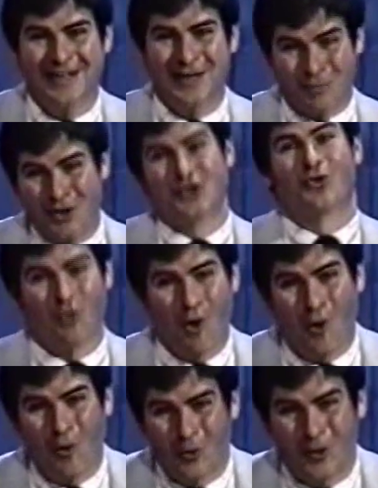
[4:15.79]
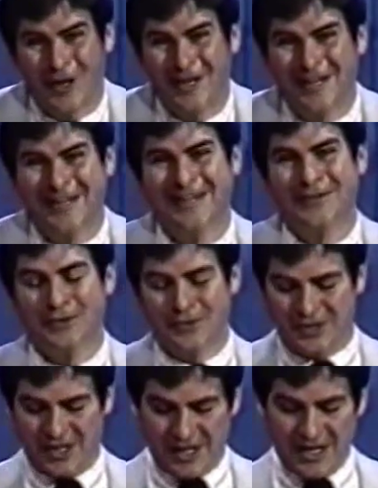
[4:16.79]
It was a role, you
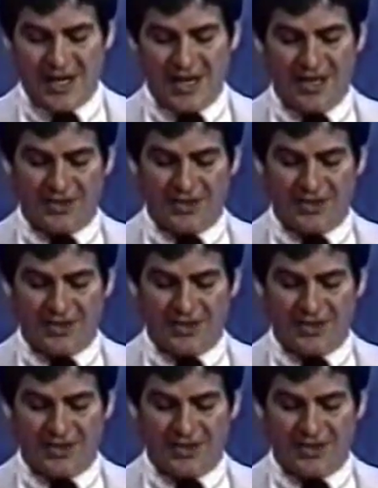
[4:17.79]
see.